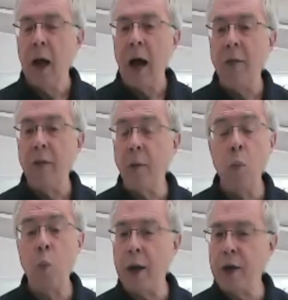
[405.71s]
And
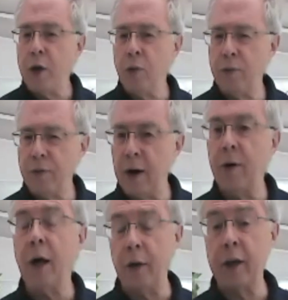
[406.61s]
then when you
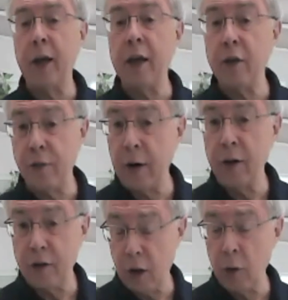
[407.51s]
and the key is very
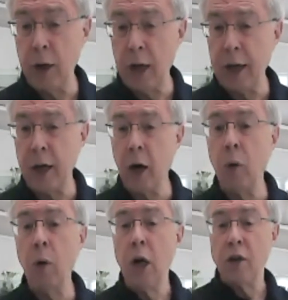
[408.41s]
slowly let
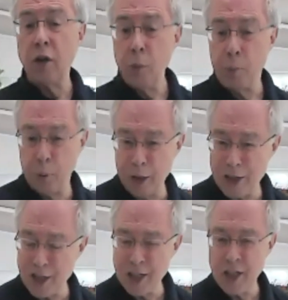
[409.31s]
go. So you
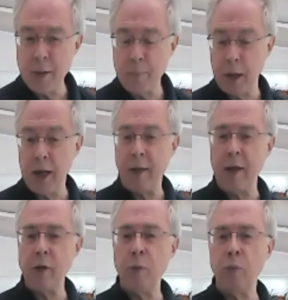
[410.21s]
press in deeply and
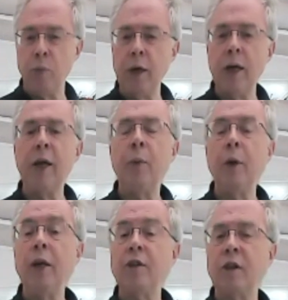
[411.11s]
then you
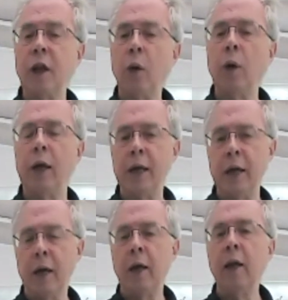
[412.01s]
really slowly
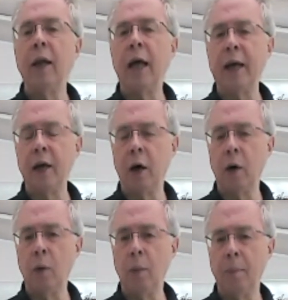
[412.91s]
let
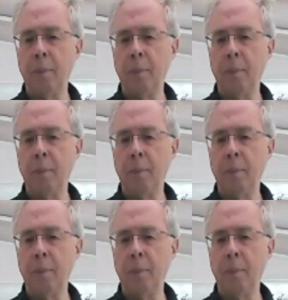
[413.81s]
go.